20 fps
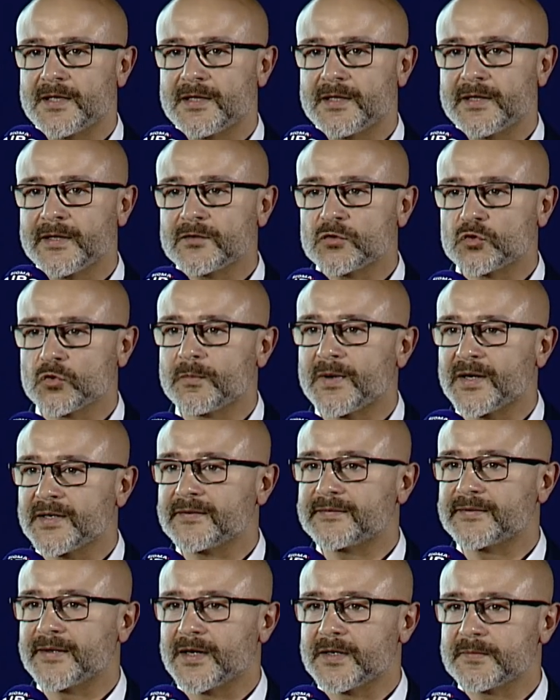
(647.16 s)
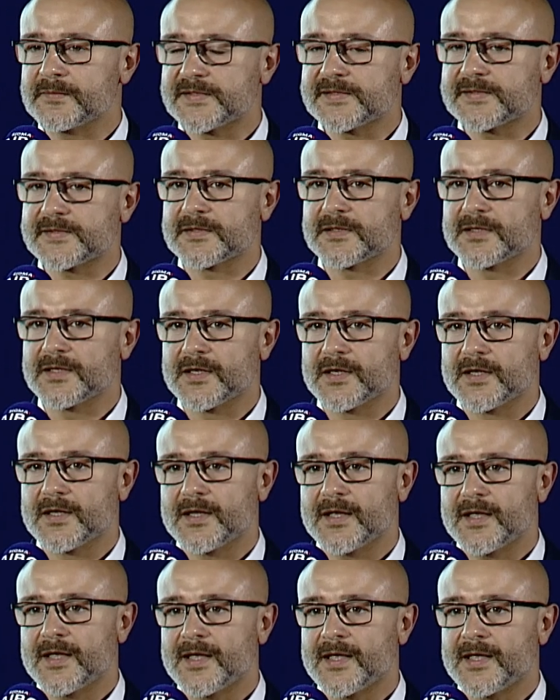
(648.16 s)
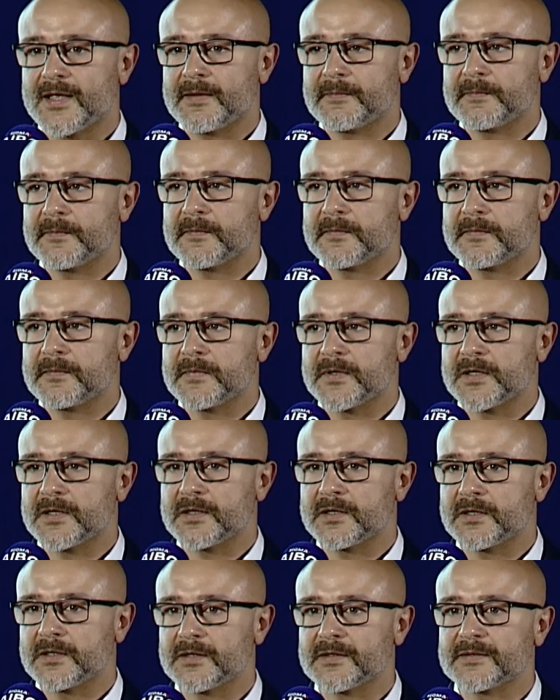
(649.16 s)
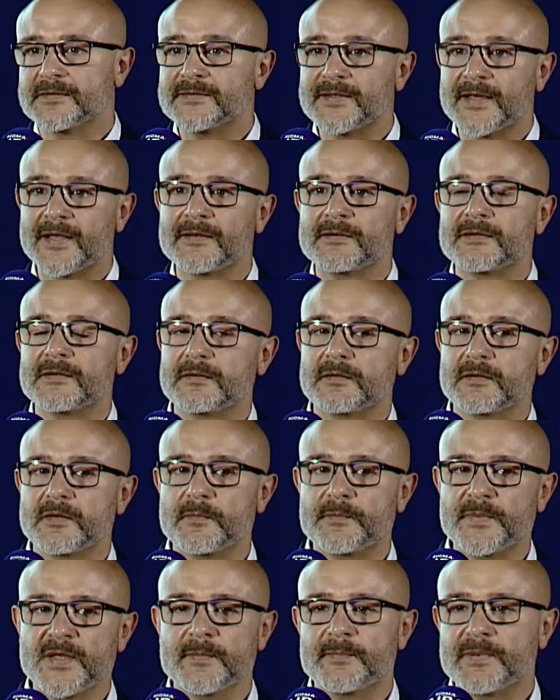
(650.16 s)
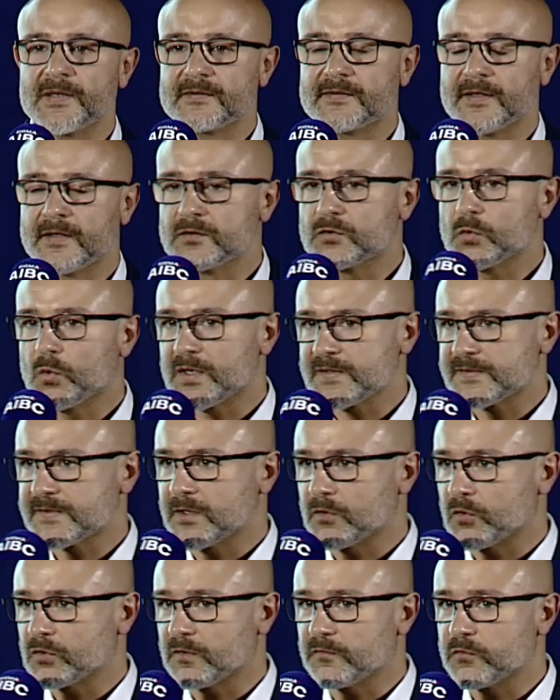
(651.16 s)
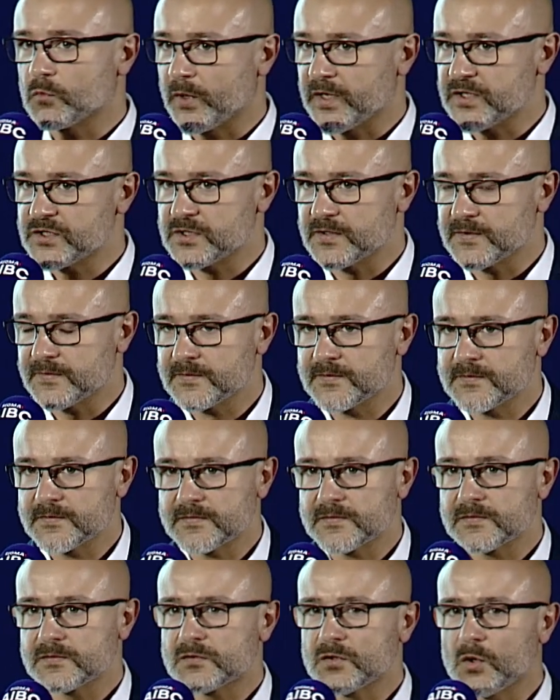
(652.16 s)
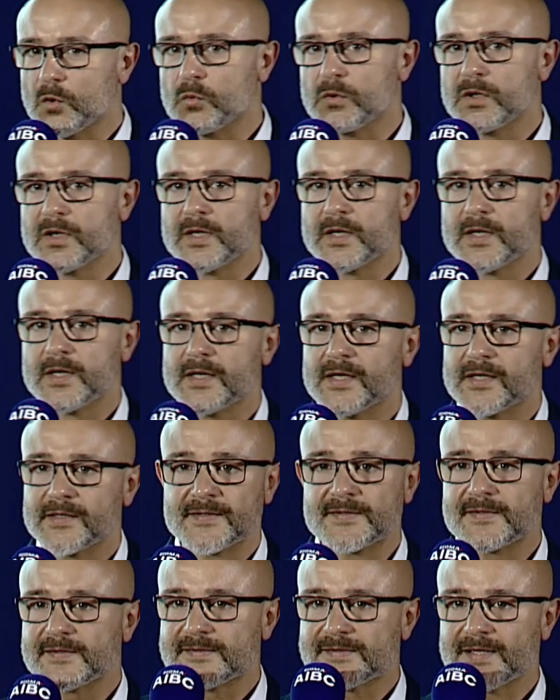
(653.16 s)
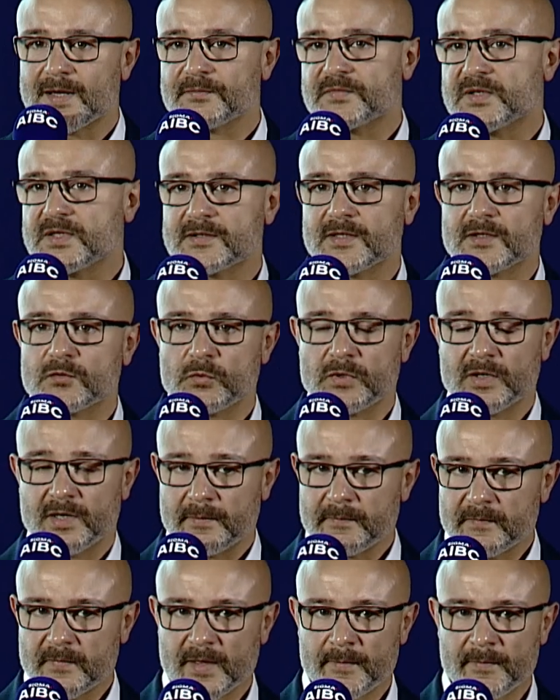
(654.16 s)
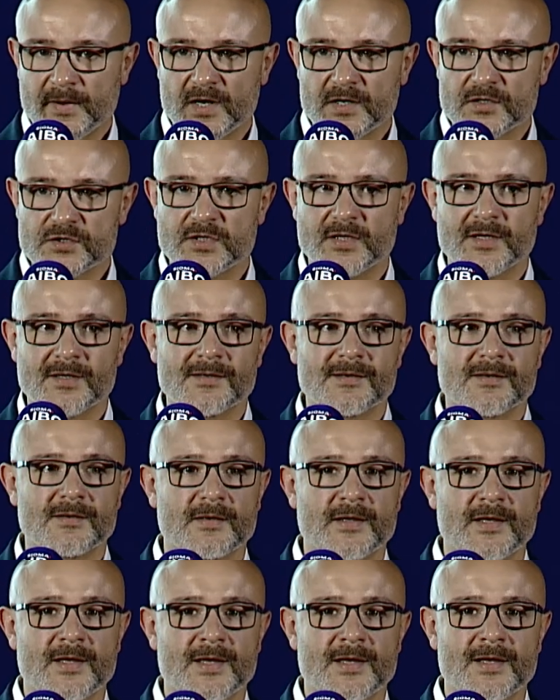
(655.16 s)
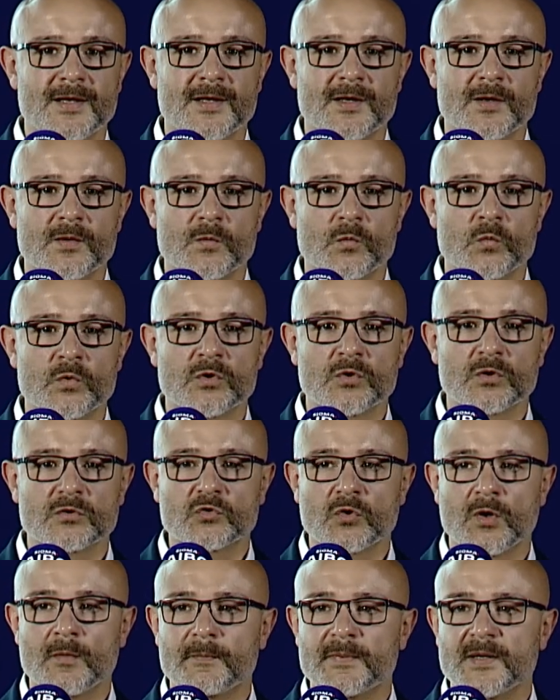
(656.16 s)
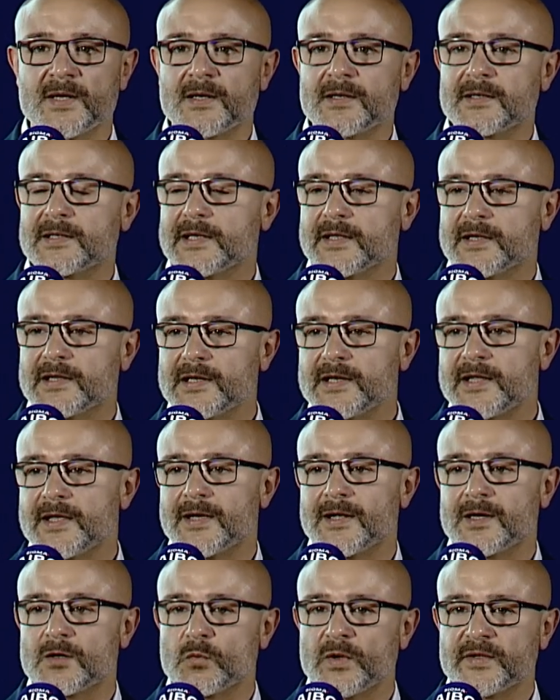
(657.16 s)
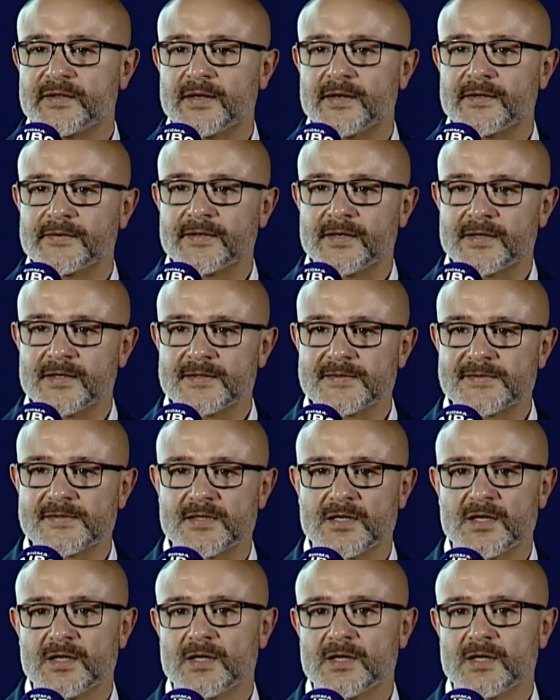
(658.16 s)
into money terms, then people tend to ask a lot of questions. So this is something that we're emerging. We're not completely clear whether there is